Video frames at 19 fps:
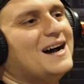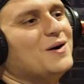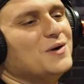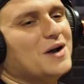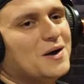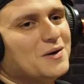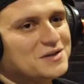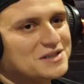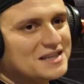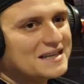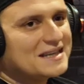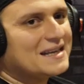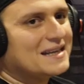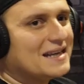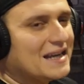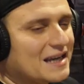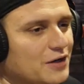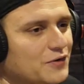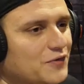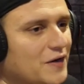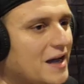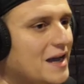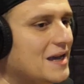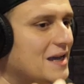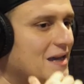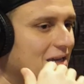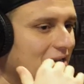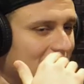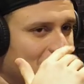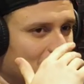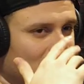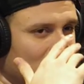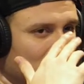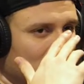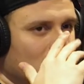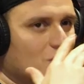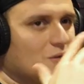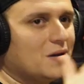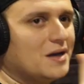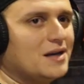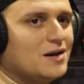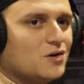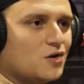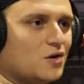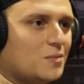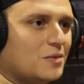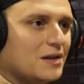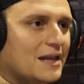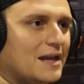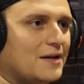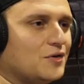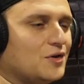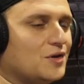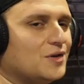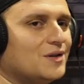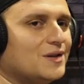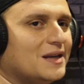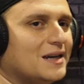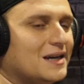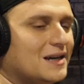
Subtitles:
I was thinking if I in a normal level,